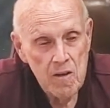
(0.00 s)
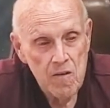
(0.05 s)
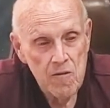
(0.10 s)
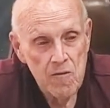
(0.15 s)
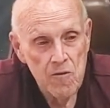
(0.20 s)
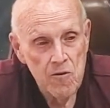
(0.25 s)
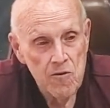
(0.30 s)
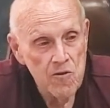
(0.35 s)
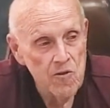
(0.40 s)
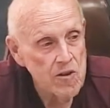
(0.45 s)
The
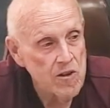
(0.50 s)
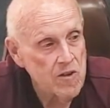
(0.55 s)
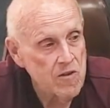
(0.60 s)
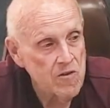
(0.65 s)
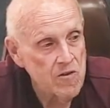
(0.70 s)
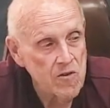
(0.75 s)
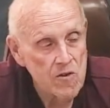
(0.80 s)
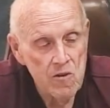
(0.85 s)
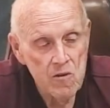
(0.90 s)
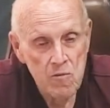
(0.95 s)
first thing a
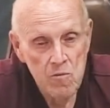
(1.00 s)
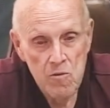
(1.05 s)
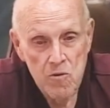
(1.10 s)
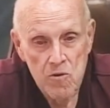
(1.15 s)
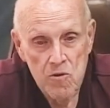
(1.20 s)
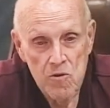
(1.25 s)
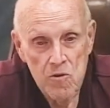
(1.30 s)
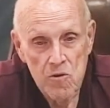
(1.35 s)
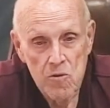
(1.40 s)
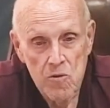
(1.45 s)
cedar will
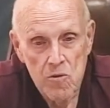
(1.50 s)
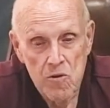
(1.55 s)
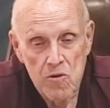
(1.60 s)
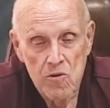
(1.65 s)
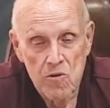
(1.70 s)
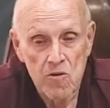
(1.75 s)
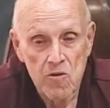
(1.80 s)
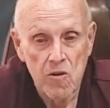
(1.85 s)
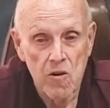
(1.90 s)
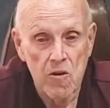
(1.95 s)
do
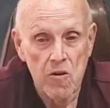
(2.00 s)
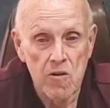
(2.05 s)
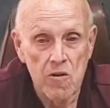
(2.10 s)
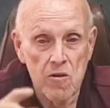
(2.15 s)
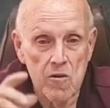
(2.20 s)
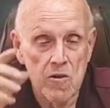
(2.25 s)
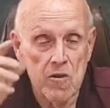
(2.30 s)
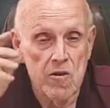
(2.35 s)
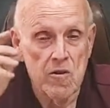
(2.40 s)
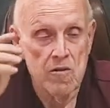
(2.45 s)
is start
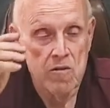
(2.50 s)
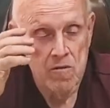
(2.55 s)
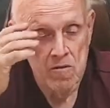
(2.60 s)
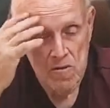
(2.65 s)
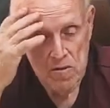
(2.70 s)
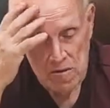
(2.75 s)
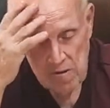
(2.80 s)
looking,